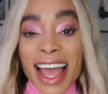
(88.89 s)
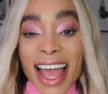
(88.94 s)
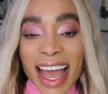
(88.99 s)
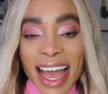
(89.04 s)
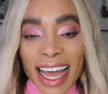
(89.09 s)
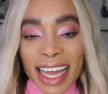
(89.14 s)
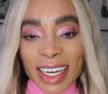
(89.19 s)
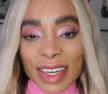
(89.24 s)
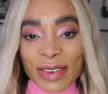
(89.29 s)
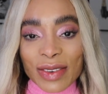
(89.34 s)

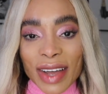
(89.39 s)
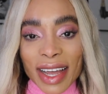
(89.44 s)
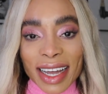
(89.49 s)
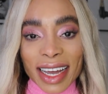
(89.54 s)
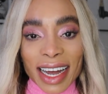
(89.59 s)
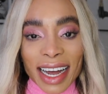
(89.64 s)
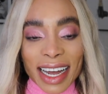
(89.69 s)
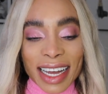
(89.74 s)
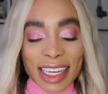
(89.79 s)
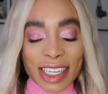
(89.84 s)
Anyway
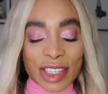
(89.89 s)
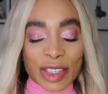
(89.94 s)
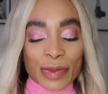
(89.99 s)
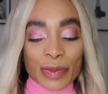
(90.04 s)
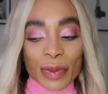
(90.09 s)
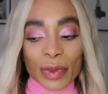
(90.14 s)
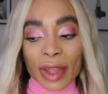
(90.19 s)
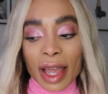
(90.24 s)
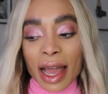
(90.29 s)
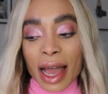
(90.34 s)
guys,
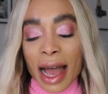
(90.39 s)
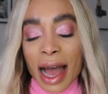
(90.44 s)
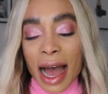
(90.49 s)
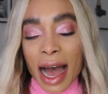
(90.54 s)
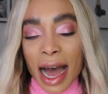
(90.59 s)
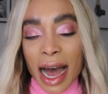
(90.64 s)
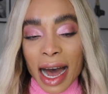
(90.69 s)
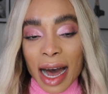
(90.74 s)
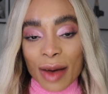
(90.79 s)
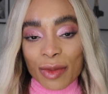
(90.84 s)

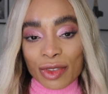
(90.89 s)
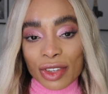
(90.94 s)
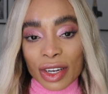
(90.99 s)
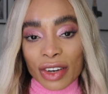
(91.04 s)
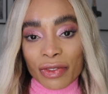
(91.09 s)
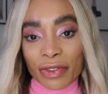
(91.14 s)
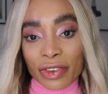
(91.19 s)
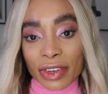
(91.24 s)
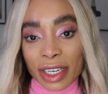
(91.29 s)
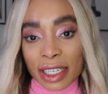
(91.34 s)
so the
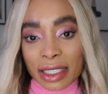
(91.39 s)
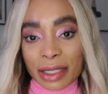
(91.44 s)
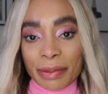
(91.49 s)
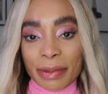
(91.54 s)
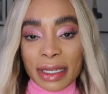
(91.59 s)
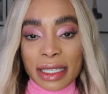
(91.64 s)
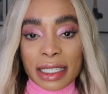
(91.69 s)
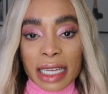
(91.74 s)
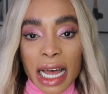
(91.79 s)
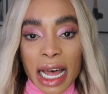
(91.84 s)
first
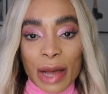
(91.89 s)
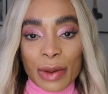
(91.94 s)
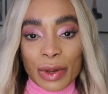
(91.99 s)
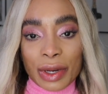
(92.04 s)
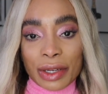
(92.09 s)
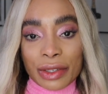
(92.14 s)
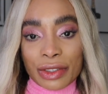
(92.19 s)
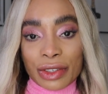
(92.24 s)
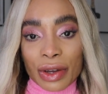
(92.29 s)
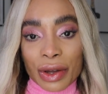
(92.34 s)
piece I
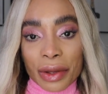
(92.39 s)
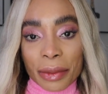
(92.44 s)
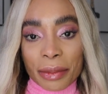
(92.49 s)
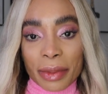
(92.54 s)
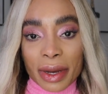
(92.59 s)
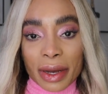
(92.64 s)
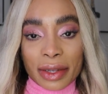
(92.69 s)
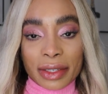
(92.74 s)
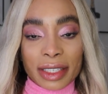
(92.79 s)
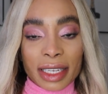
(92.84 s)
want to talk
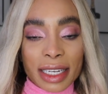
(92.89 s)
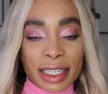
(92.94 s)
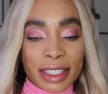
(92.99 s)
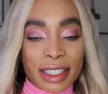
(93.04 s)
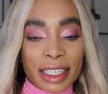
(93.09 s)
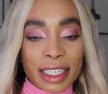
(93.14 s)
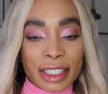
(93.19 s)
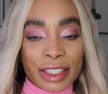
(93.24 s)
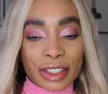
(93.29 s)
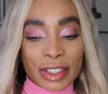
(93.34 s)
about is
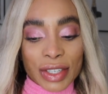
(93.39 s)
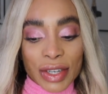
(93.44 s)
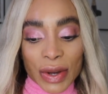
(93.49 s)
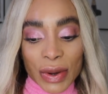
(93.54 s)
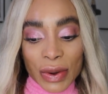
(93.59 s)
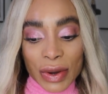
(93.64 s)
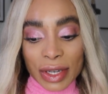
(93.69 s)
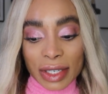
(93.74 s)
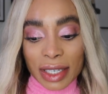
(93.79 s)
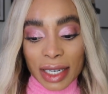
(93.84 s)
this
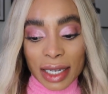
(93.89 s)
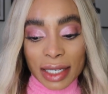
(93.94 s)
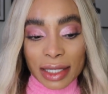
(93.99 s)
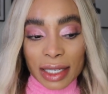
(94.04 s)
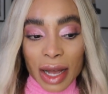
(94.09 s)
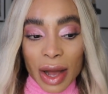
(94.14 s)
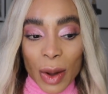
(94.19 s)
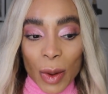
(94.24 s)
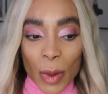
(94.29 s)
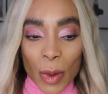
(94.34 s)
gorgeous
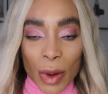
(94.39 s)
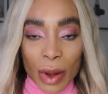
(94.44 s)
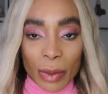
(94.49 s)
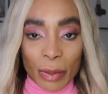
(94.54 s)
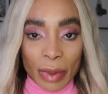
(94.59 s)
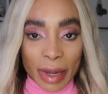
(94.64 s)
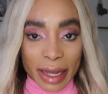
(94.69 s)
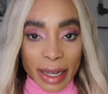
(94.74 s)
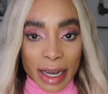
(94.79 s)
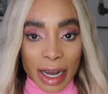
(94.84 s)
all
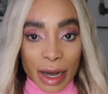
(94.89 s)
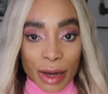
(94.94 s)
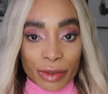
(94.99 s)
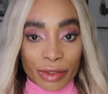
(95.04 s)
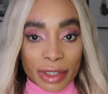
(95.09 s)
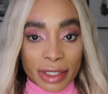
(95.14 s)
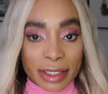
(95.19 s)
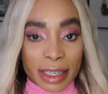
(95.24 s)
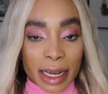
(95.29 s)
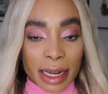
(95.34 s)
pink
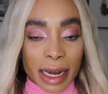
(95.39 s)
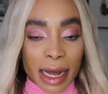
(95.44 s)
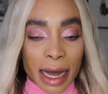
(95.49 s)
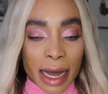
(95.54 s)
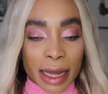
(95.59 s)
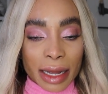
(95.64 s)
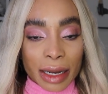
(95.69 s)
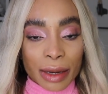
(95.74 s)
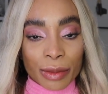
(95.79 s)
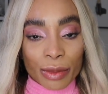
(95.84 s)
outfit that
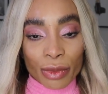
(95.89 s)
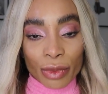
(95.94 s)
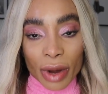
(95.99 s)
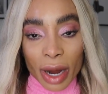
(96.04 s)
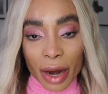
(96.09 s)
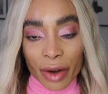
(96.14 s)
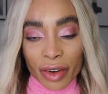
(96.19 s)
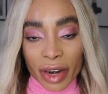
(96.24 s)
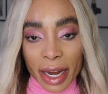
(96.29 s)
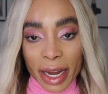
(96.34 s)
I am
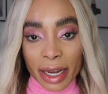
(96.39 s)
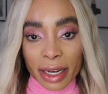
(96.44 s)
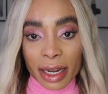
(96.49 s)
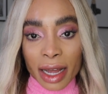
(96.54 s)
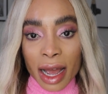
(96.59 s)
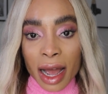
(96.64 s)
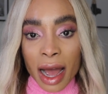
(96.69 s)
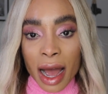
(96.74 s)
wearing.